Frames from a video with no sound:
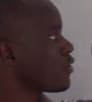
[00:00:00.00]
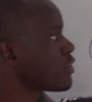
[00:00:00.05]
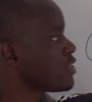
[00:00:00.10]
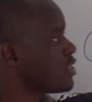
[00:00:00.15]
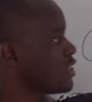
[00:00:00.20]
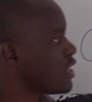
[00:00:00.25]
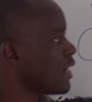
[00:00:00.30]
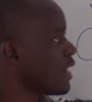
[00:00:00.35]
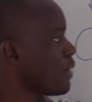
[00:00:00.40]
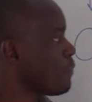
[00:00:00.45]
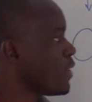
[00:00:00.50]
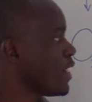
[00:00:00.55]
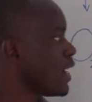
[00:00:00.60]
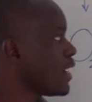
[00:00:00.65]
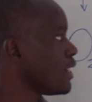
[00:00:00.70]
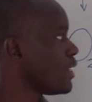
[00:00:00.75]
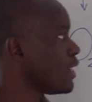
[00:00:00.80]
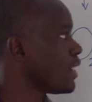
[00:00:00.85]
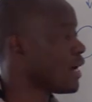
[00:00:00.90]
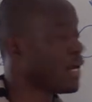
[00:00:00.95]
oxygen
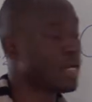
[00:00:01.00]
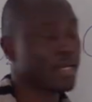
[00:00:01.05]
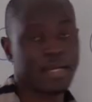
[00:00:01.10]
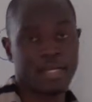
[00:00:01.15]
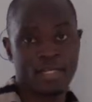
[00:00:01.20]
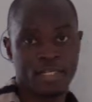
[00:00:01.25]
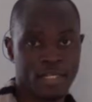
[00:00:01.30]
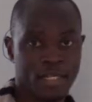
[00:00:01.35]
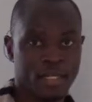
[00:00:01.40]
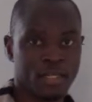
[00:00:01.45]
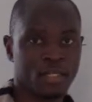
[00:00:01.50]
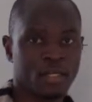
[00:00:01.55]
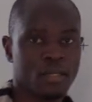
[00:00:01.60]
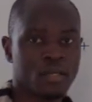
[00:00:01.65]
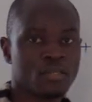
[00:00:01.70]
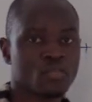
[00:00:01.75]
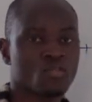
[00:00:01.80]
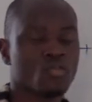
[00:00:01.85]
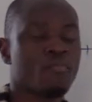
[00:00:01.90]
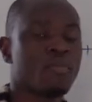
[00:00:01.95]
appearing under D.
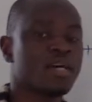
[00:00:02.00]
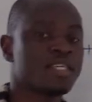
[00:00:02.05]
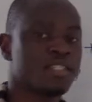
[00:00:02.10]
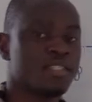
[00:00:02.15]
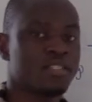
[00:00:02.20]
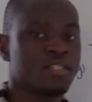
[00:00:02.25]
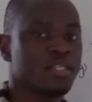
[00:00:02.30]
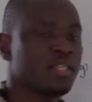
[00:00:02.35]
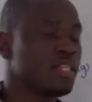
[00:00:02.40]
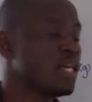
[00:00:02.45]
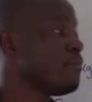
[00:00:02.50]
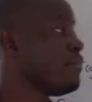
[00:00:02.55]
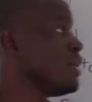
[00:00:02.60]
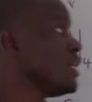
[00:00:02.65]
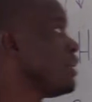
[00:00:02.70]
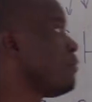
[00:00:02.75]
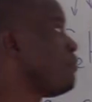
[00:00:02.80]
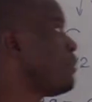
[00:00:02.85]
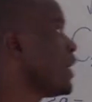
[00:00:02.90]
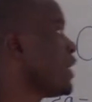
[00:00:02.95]
So we must treat them
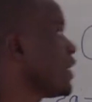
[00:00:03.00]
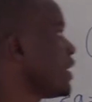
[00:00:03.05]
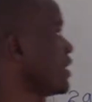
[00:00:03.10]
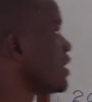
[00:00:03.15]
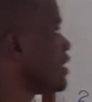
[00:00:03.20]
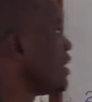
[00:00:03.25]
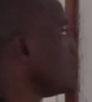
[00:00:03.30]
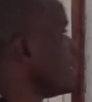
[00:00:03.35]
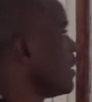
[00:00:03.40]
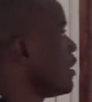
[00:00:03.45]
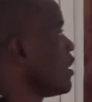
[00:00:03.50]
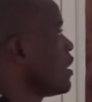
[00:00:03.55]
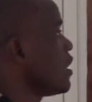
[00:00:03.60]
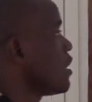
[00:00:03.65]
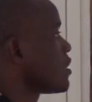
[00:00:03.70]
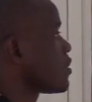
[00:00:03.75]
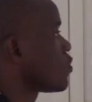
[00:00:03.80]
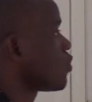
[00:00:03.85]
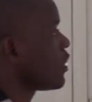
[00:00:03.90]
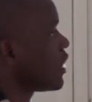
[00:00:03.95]
independently.
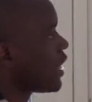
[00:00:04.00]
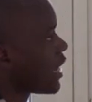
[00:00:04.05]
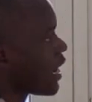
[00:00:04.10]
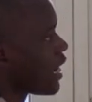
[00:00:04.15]
So we